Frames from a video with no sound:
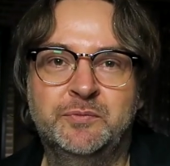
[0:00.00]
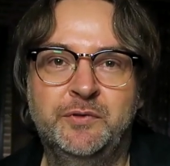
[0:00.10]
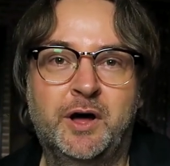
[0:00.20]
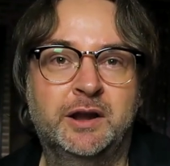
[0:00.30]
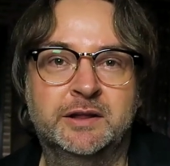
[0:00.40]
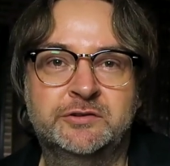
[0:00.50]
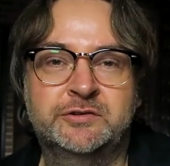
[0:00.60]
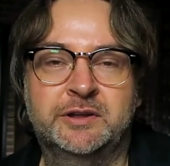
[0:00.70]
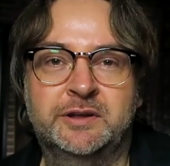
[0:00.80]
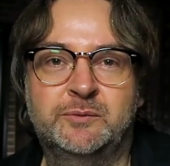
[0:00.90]

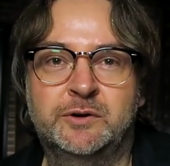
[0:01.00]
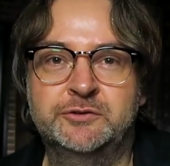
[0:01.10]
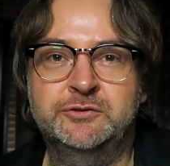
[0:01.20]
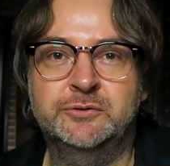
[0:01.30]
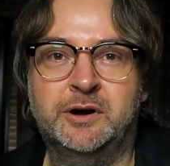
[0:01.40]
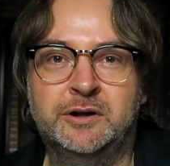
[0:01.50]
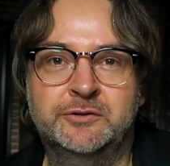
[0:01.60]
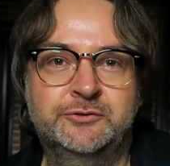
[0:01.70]
knowledge, and I want you all